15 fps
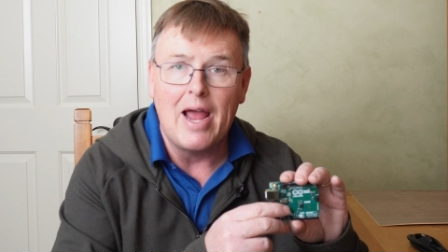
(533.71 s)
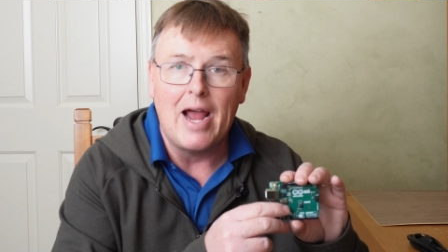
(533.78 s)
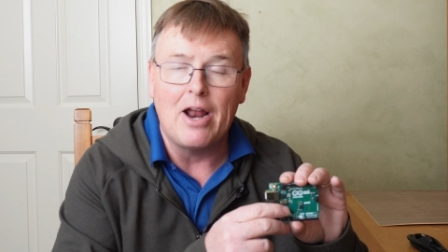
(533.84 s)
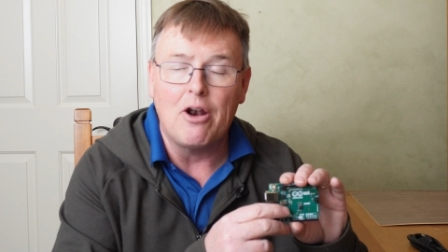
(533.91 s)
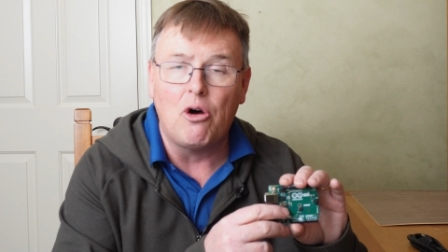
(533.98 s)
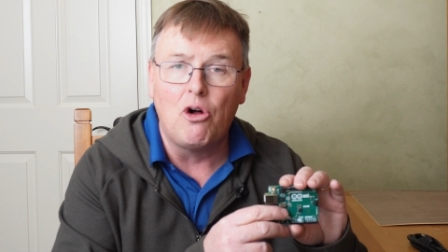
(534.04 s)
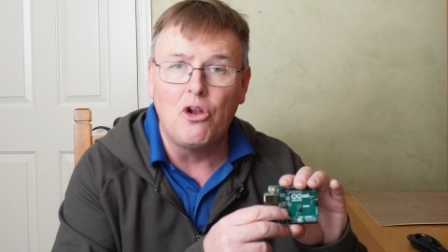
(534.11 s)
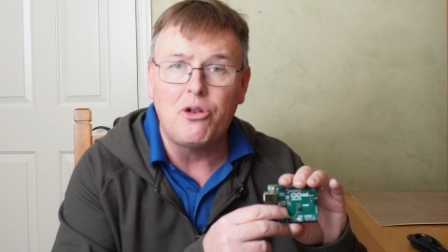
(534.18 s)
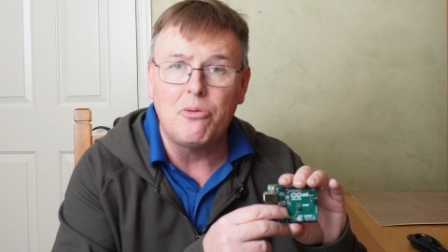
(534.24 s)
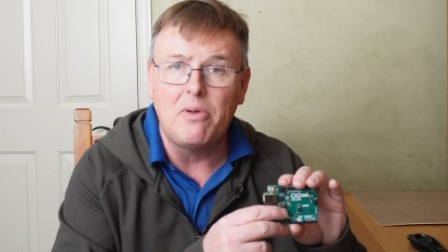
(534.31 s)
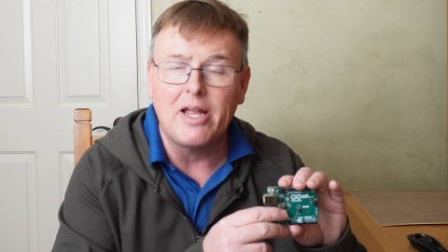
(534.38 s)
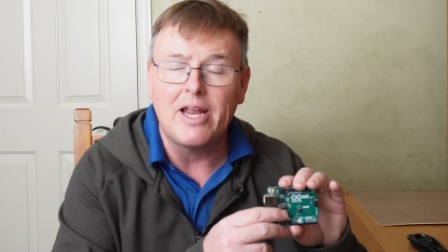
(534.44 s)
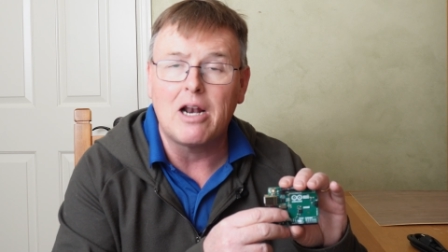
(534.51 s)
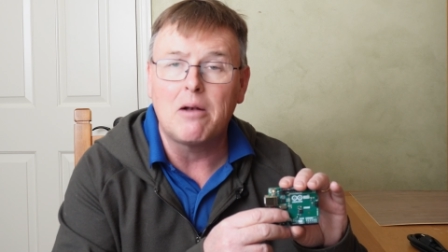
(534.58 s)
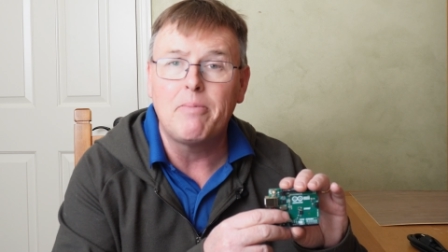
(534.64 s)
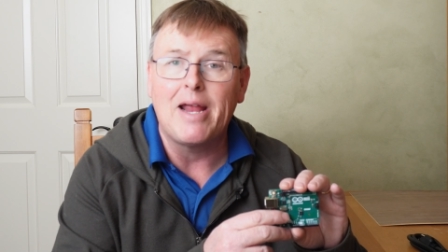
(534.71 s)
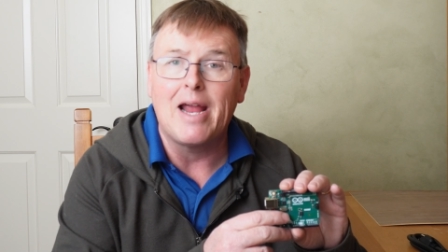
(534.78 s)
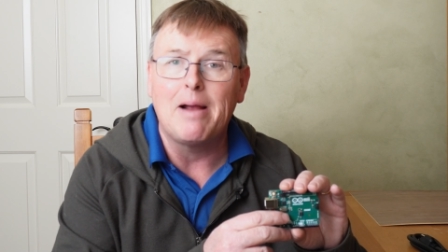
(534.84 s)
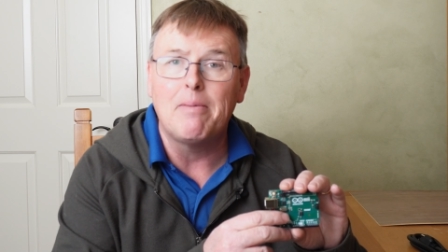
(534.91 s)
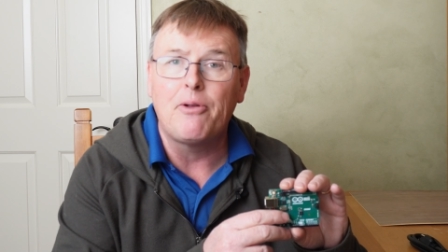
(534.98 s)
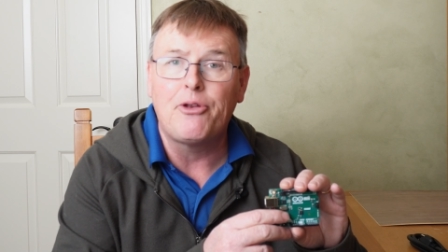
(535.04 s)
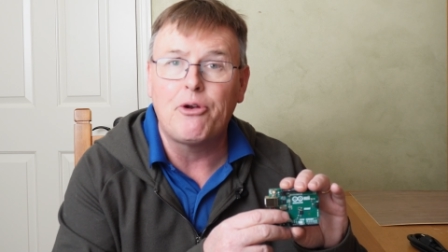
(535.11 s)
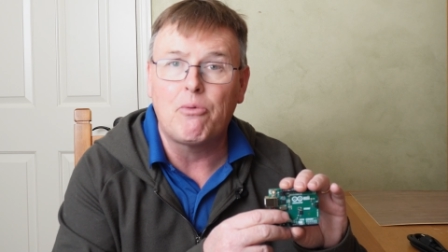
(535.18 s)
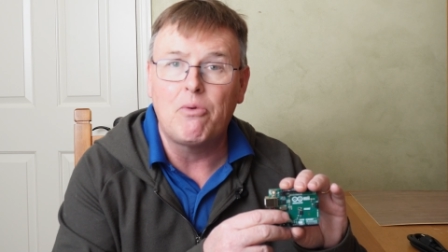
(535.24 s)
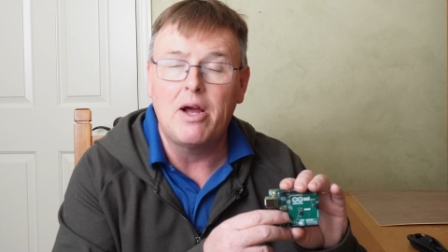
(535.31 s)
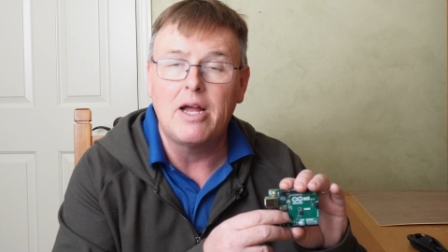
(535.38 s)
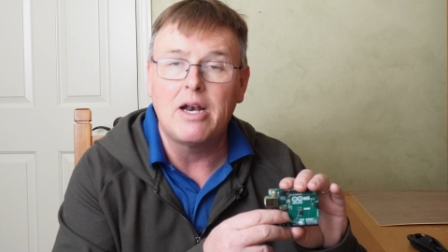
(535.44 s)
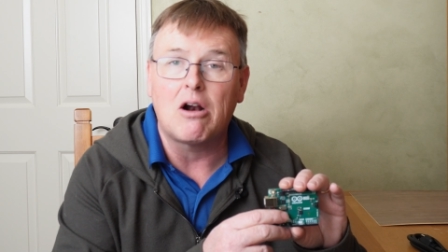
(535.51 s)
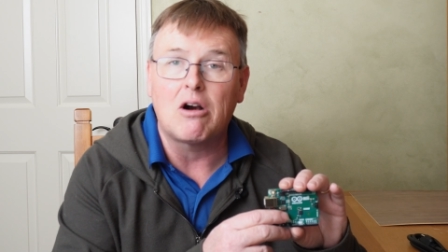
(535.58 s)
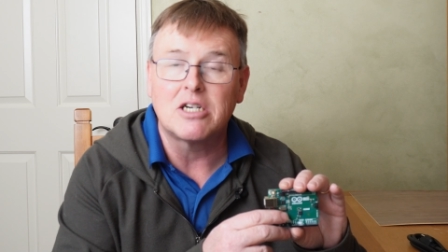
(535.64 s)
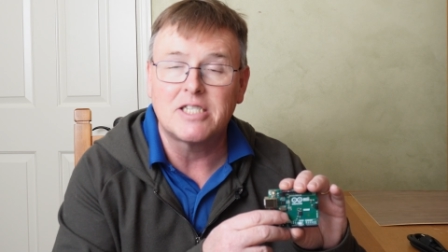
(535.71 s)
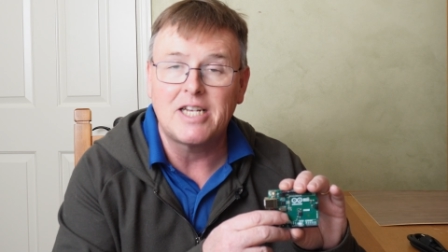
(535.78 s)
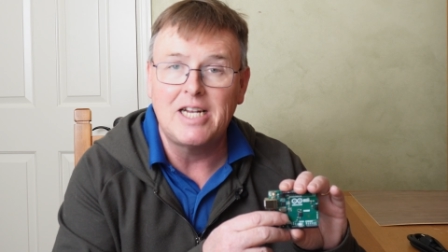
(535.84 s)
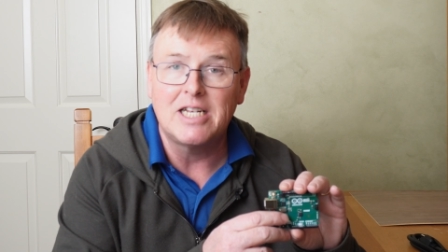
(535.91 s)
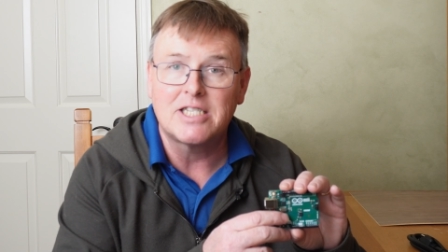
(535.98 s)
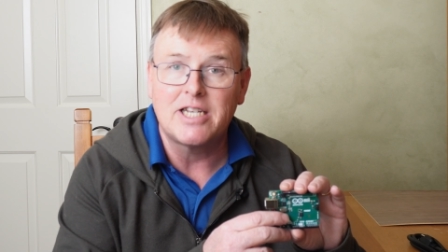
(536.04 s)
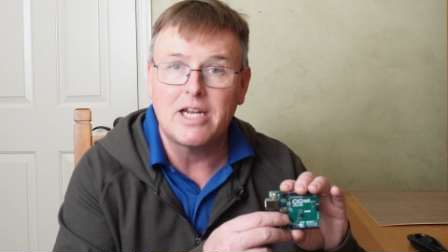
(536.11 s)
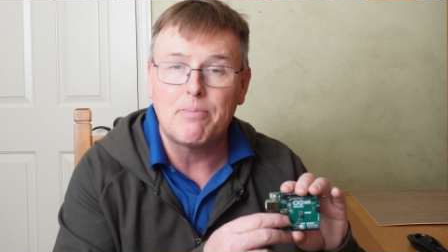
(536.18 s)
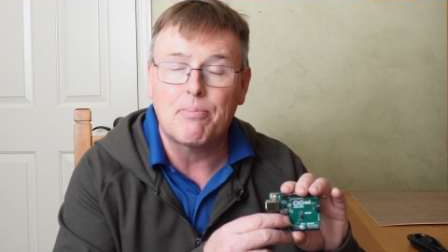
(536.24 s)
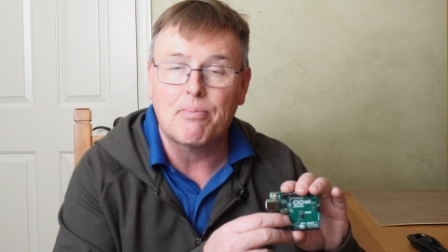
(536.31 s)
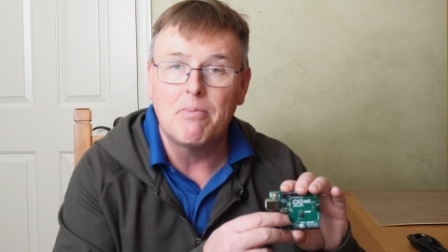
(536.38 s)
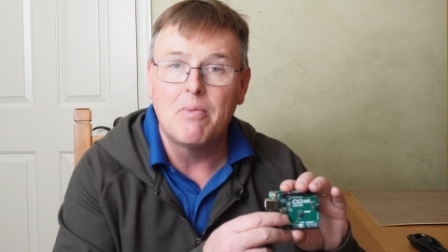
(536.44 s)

and ultimately it'll be able to run our C N C